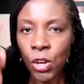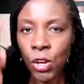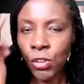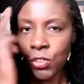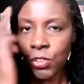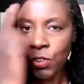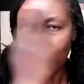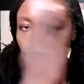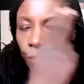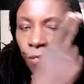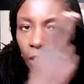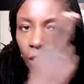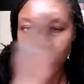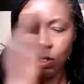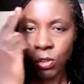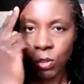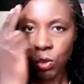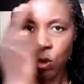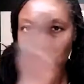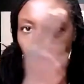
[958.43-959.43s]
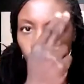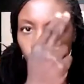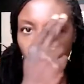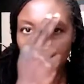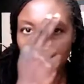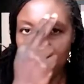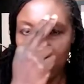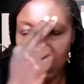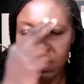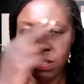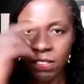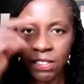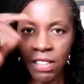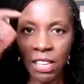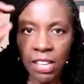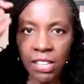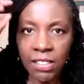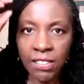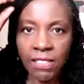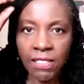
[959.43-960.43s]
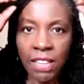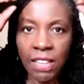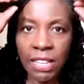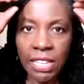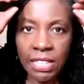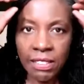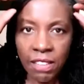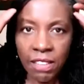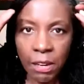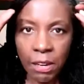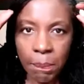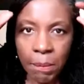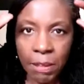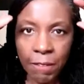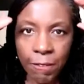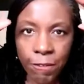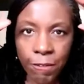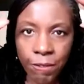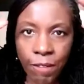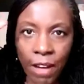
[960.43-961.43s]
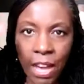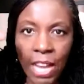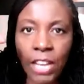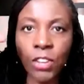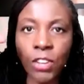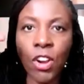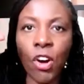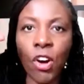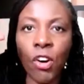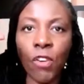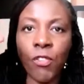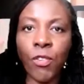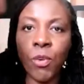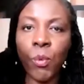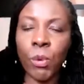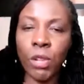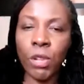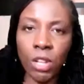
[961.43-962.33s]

your frontal cortex suddenly started being fired off with